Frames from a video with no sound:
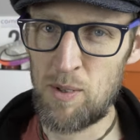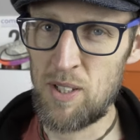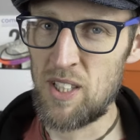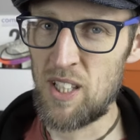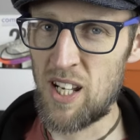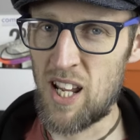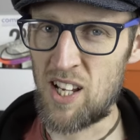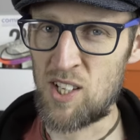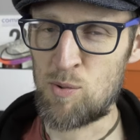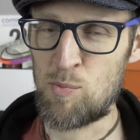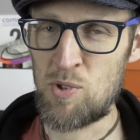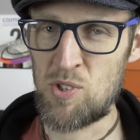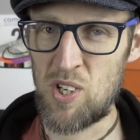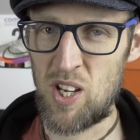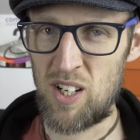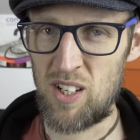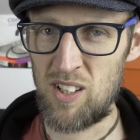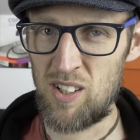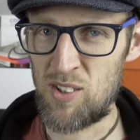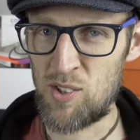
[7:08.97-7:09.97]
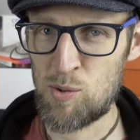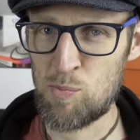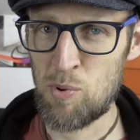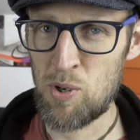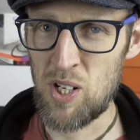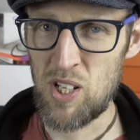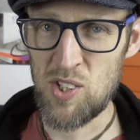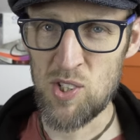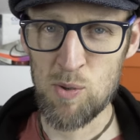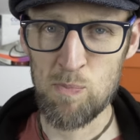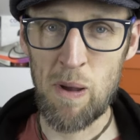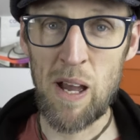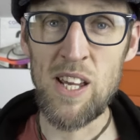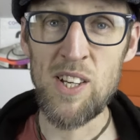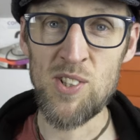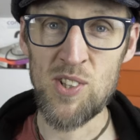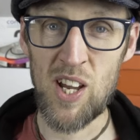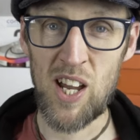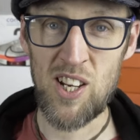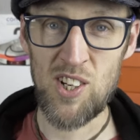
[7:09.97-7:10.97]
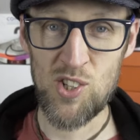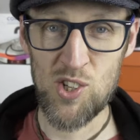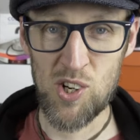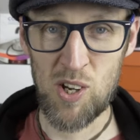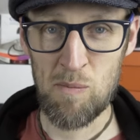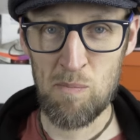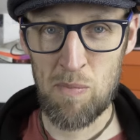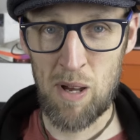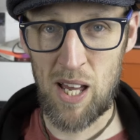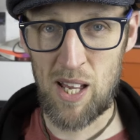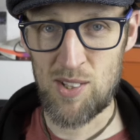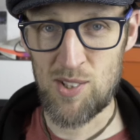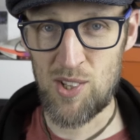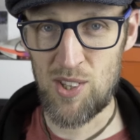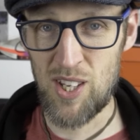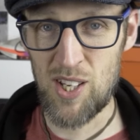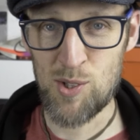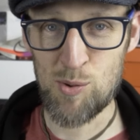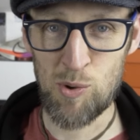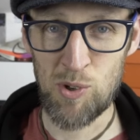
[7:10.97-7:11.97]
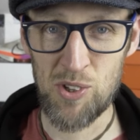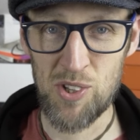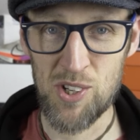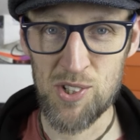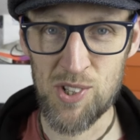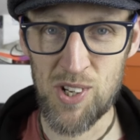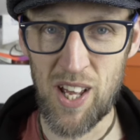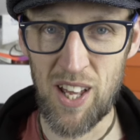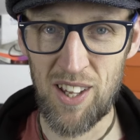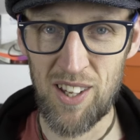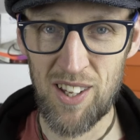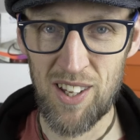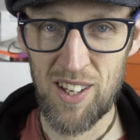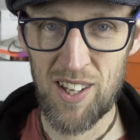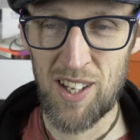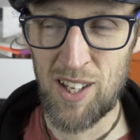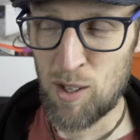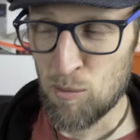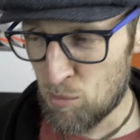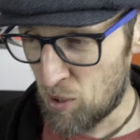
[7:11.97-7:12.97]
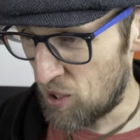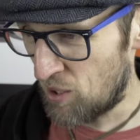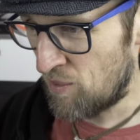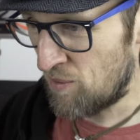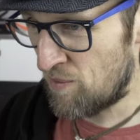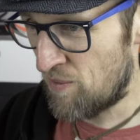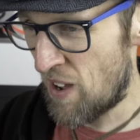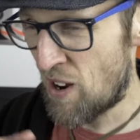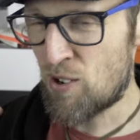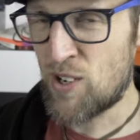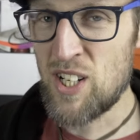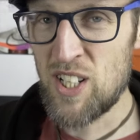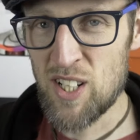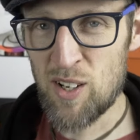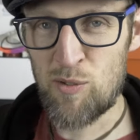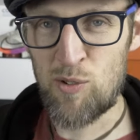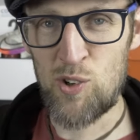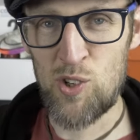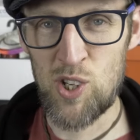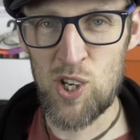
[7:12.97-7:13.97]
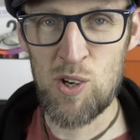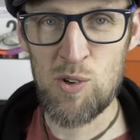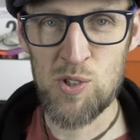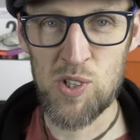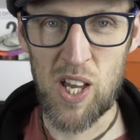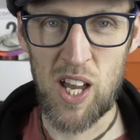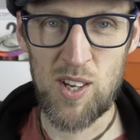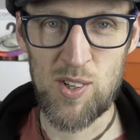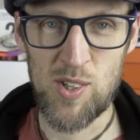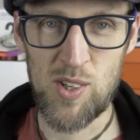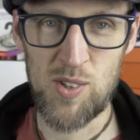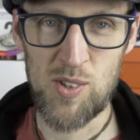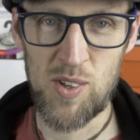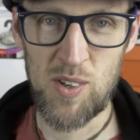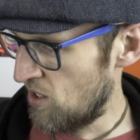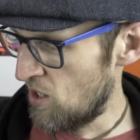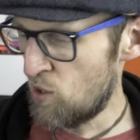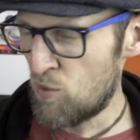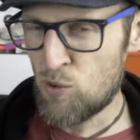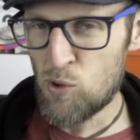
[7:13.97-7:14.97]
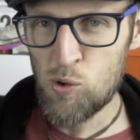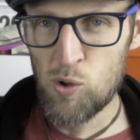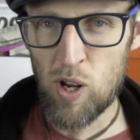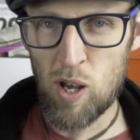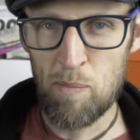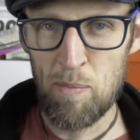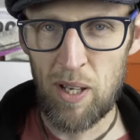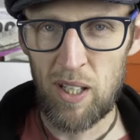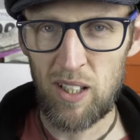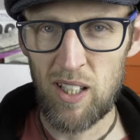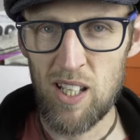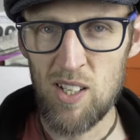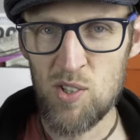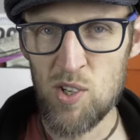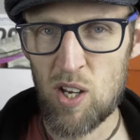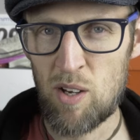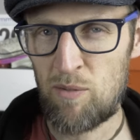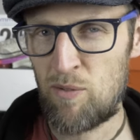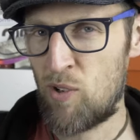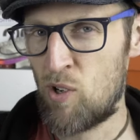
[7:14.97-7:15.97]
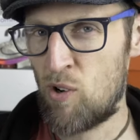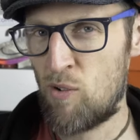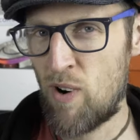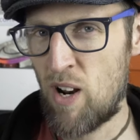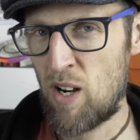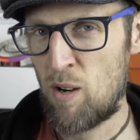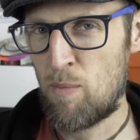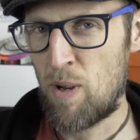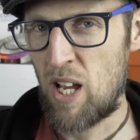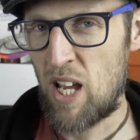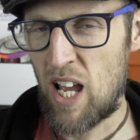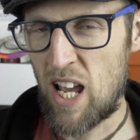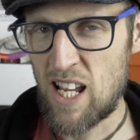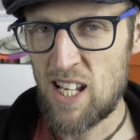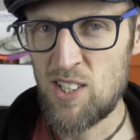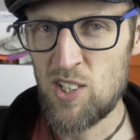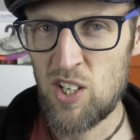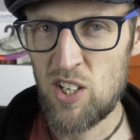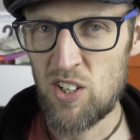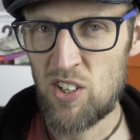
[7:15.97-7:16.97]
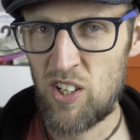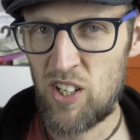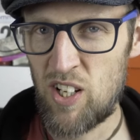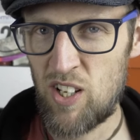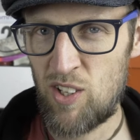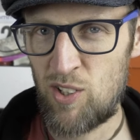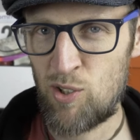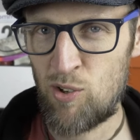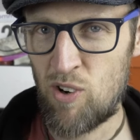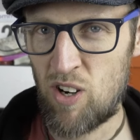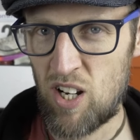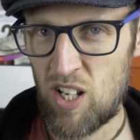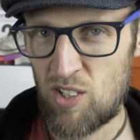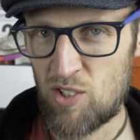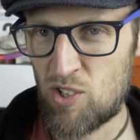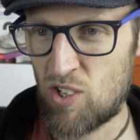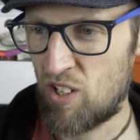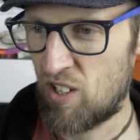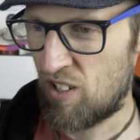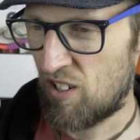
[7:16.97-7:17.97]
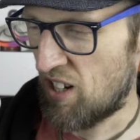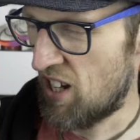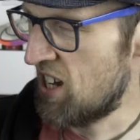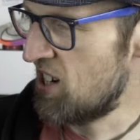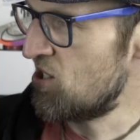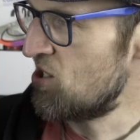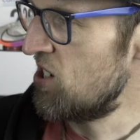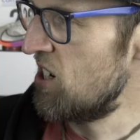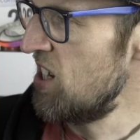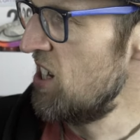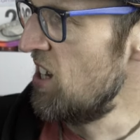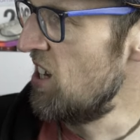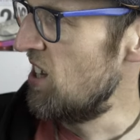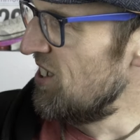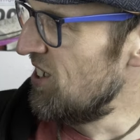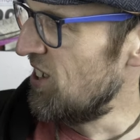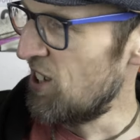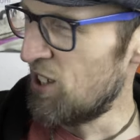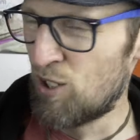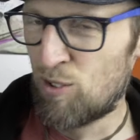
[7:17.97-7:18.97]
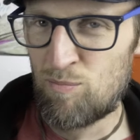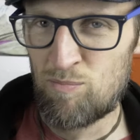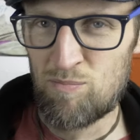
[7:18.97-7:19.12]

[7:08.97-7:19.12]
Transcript: mean, the next percent looks pretty space age compared to this one, doesn't it? But very different use cases. Overall, I picked these up for around about 89 earth credits, and actually I